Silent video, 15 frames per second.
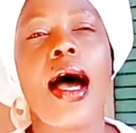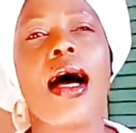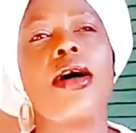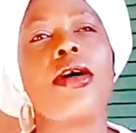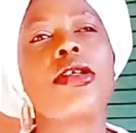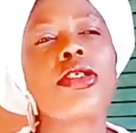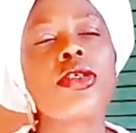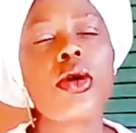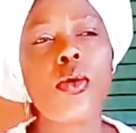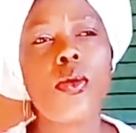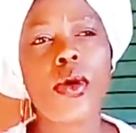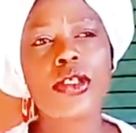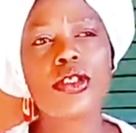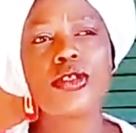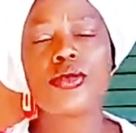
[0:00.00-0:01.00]
I
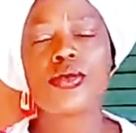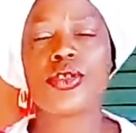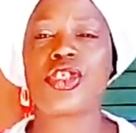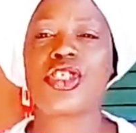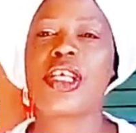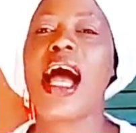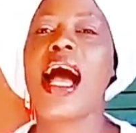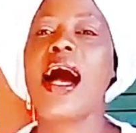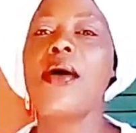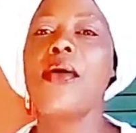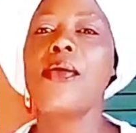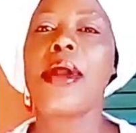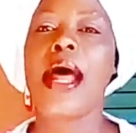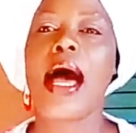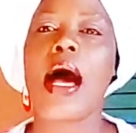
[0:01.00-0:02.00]
also want to
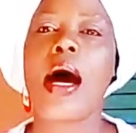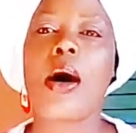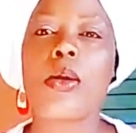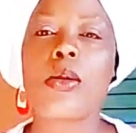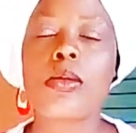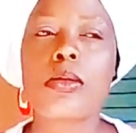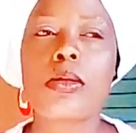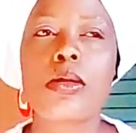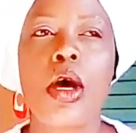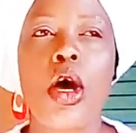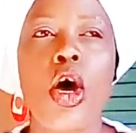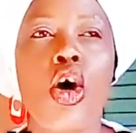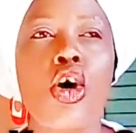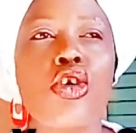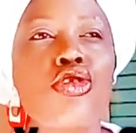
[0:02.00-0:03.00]
shout out
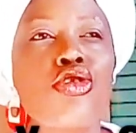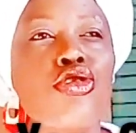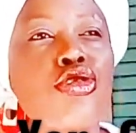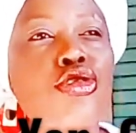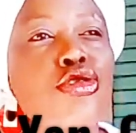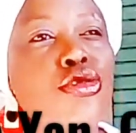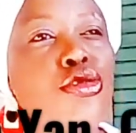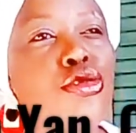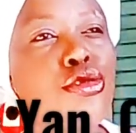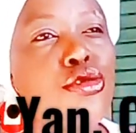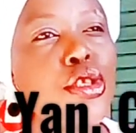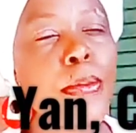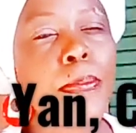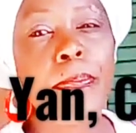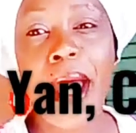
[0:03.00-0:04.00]

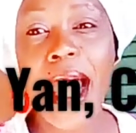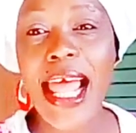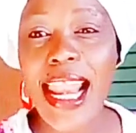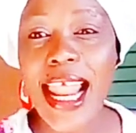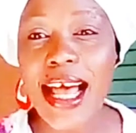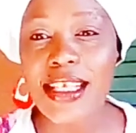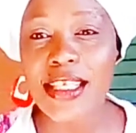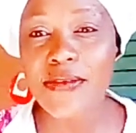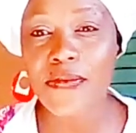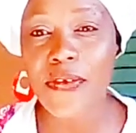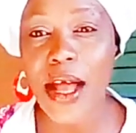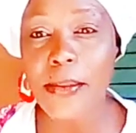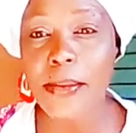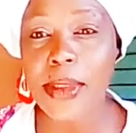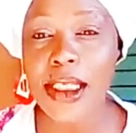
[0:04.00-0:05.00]
to the Bellas
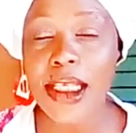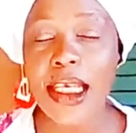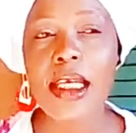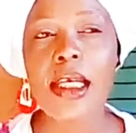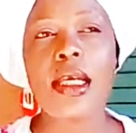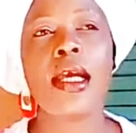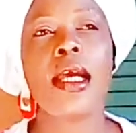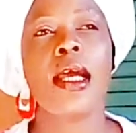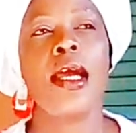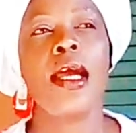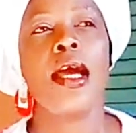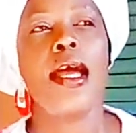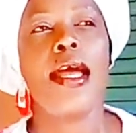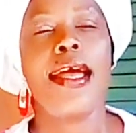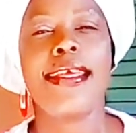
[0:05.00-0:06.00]
family.
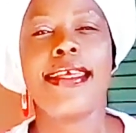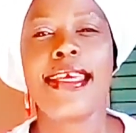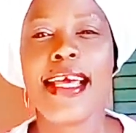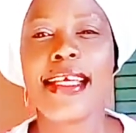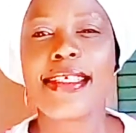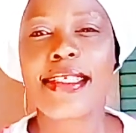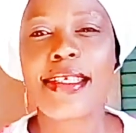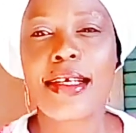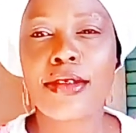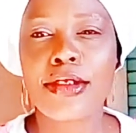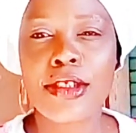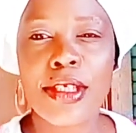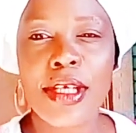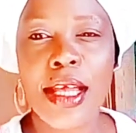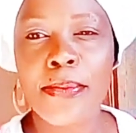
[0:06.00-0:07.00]
Yes,
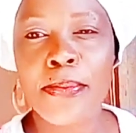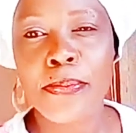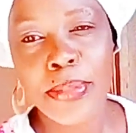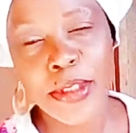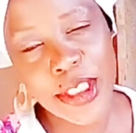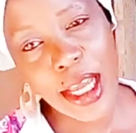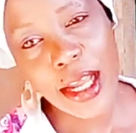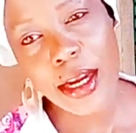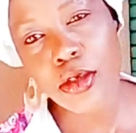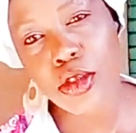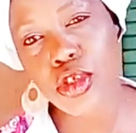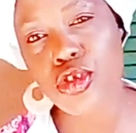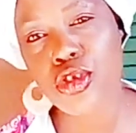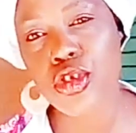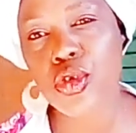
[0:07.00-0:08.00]
shout
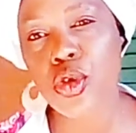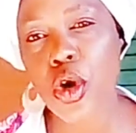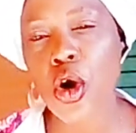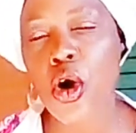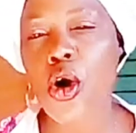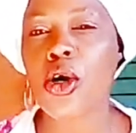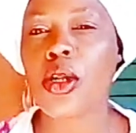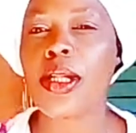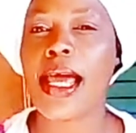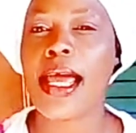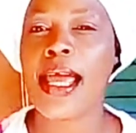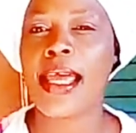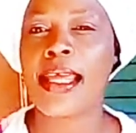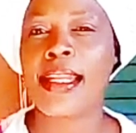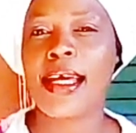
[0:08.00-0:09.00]
out to you all.
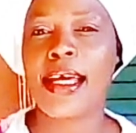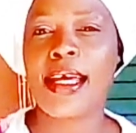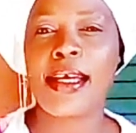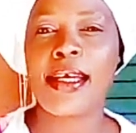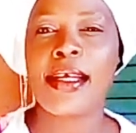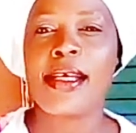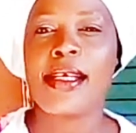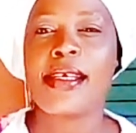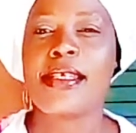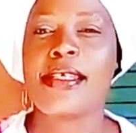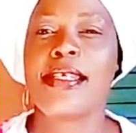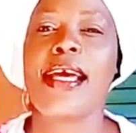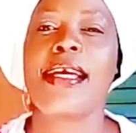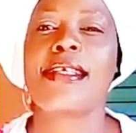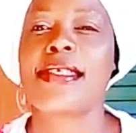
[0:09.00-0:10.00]
And
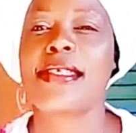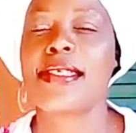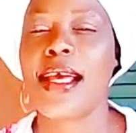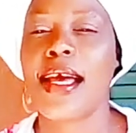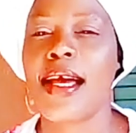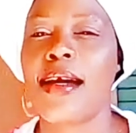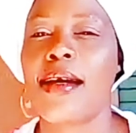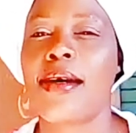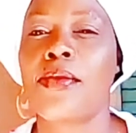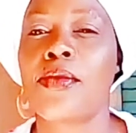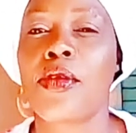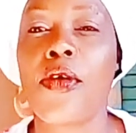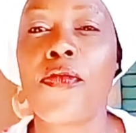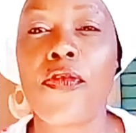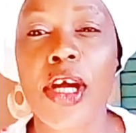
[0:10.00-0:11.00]
yes, I
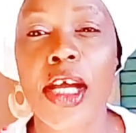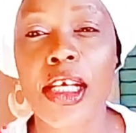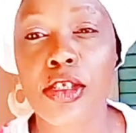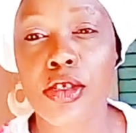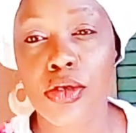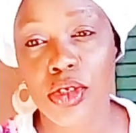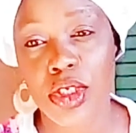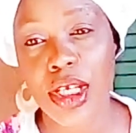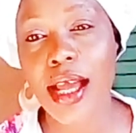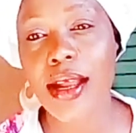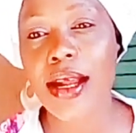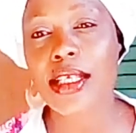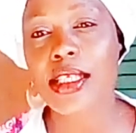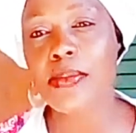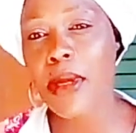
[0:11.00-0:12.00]
will not forget to
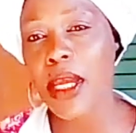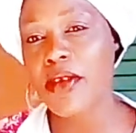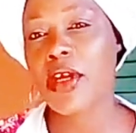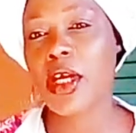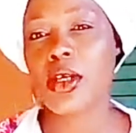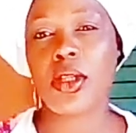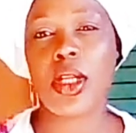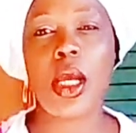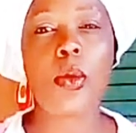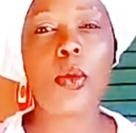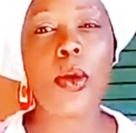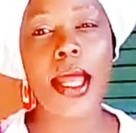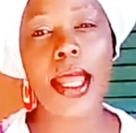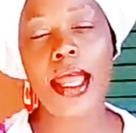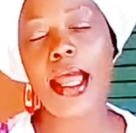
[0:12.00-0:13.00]
shout out Mary
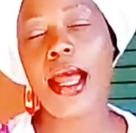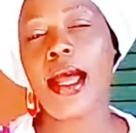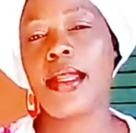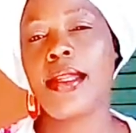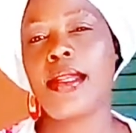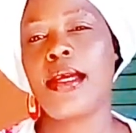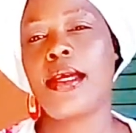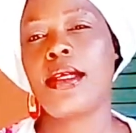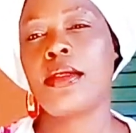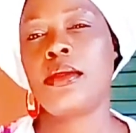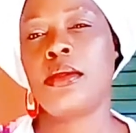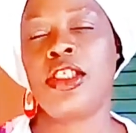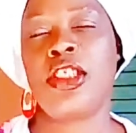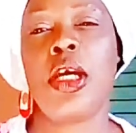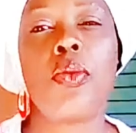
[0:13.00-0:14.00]
Onegwe and
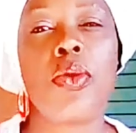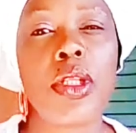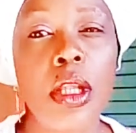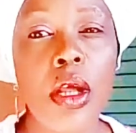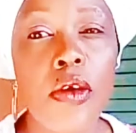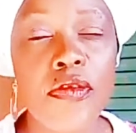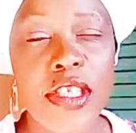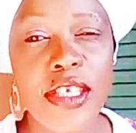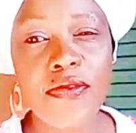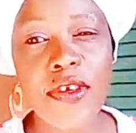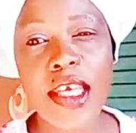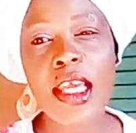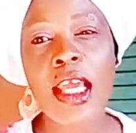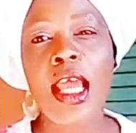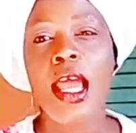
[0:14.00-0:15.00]
Share With Love
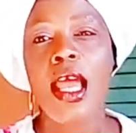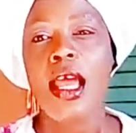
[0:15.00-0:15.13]
TV,